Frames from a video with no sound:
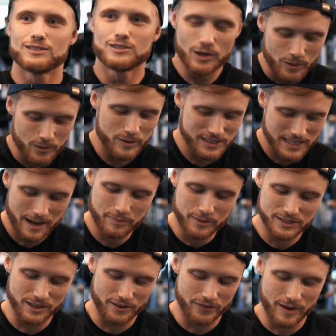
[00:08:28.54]
Don't snap
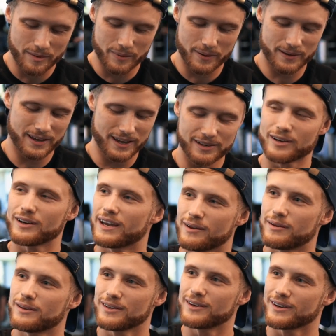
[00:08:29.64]
yourself up and you'll
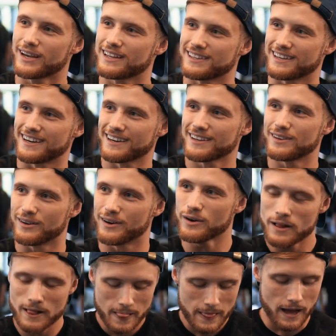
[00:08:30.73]
get there, you know?
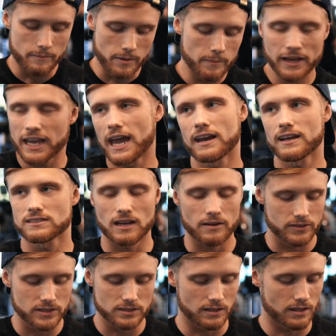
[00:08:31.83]
And mechanics
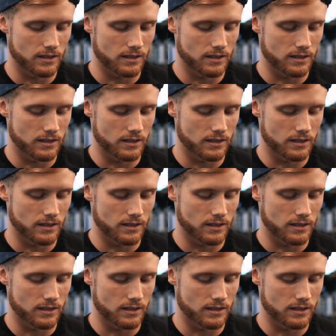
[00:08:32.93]
obviously.